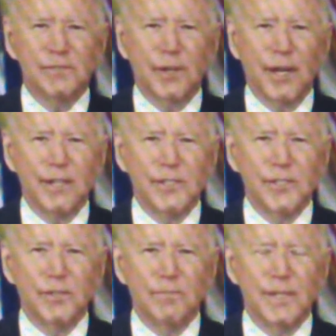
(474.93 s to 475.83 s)

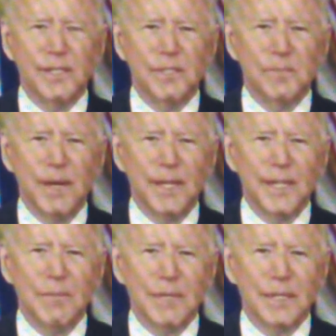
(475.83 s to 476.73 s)
strategy to beat this
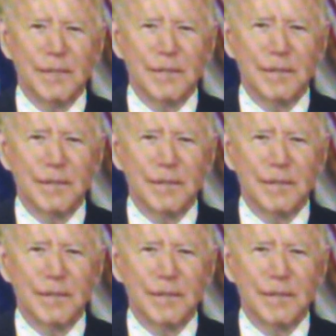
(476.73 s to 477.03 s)
pandemic.